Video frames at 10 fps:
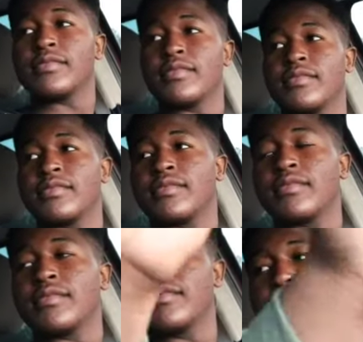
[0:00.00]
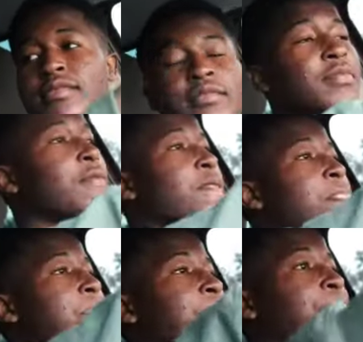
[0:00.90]
So, whenever
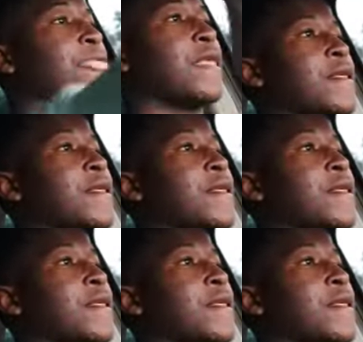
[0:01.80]
you go like